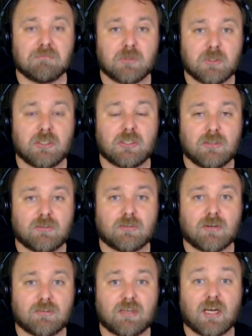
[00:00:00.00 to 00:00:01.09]
you could
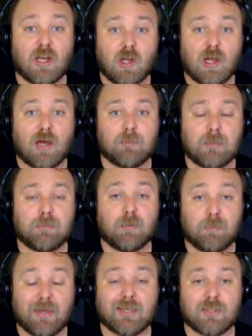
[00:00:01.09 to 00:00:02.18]
start seeing a lot of people
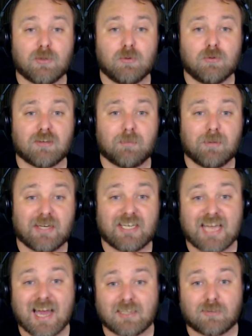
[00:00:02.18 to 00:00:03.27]
picking those up. And then
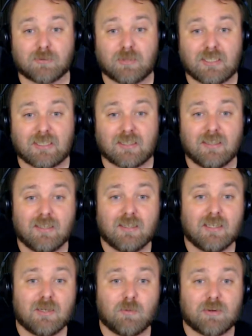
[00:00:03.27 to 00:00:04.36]
the i3,
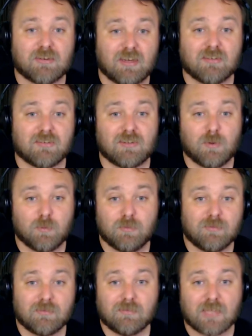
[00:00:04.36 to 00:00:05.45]
which is,
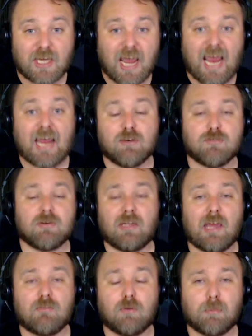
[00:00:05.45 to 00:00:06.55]
an
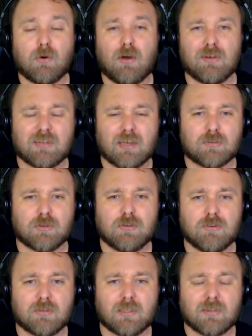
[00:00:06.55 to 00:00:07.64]
entry-level processor
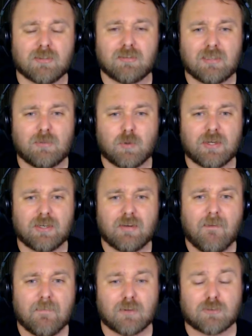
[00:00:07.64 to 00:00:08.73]
usually, to see one
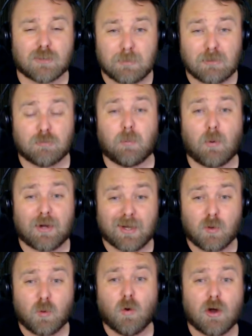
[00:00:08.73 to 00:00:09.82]
that's going to be sporting a
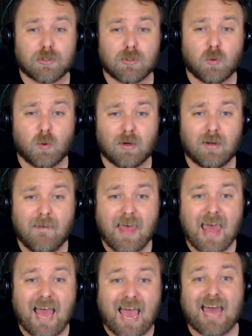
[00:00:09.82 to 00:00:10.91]
quad-core
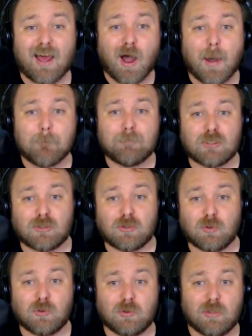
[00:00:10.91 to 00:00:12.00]
at up
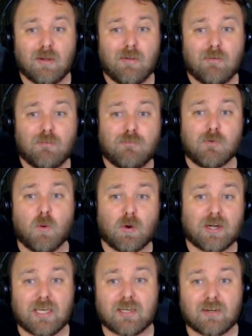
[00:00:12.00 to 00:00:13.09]
to
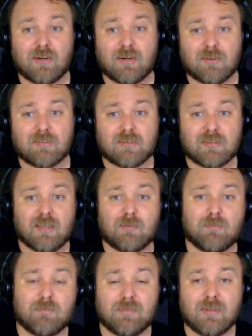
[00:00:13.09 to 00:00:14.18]
4 gigahertz,